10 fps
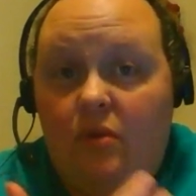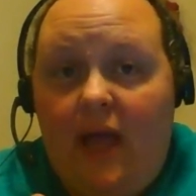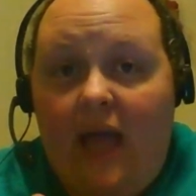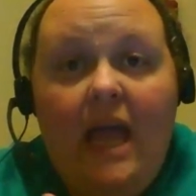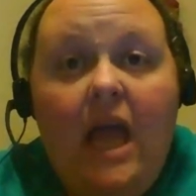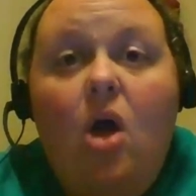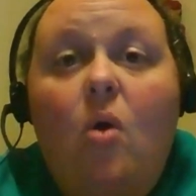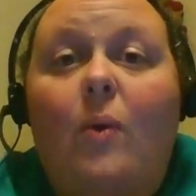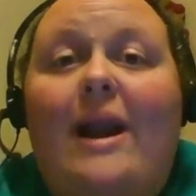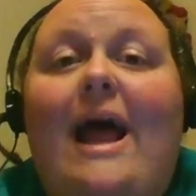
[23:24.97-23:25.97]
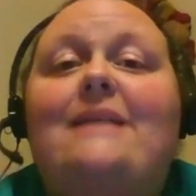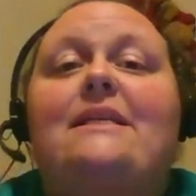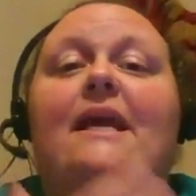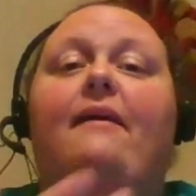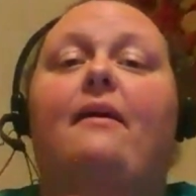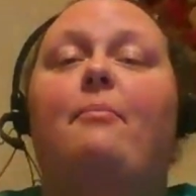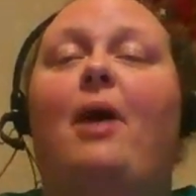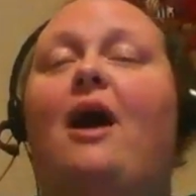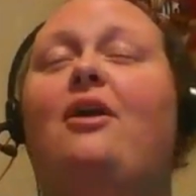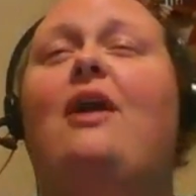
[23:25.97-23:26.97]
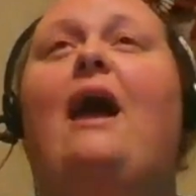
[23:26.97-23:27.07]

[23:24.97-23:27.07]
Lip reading: okay? When I did Harry Potter,